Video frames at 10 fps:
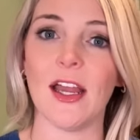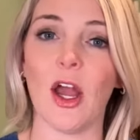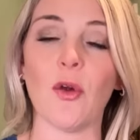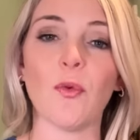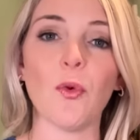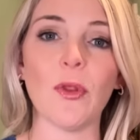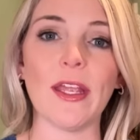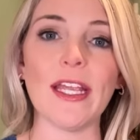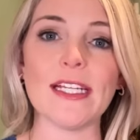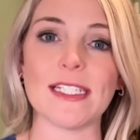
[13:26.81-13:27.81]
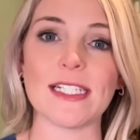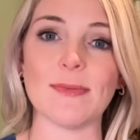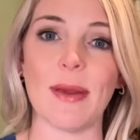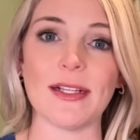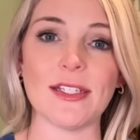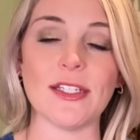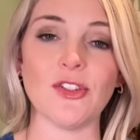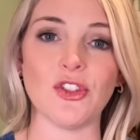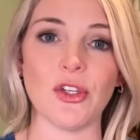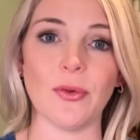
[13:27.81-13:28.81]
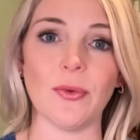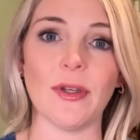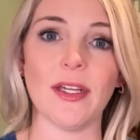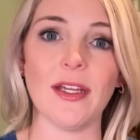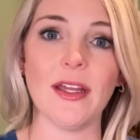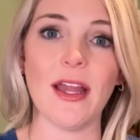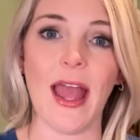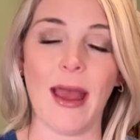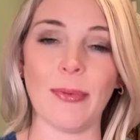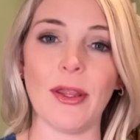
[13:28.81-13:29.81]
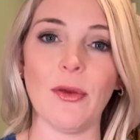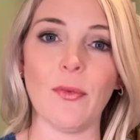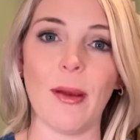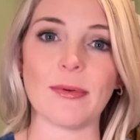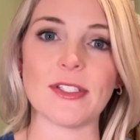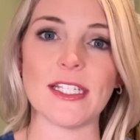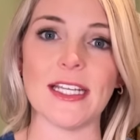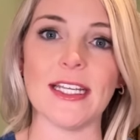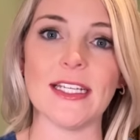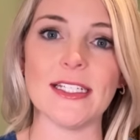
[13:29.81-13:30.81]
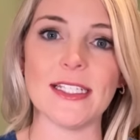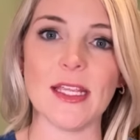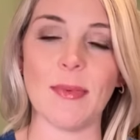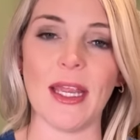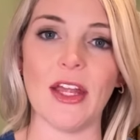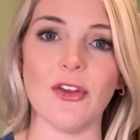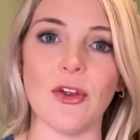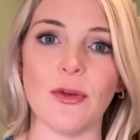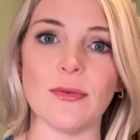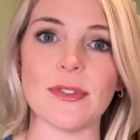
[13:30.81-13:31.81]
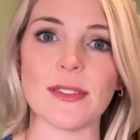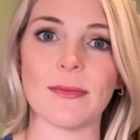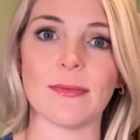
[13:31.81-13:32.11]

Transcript: A ruling is expected in June. Abigail Robertson, CBN News.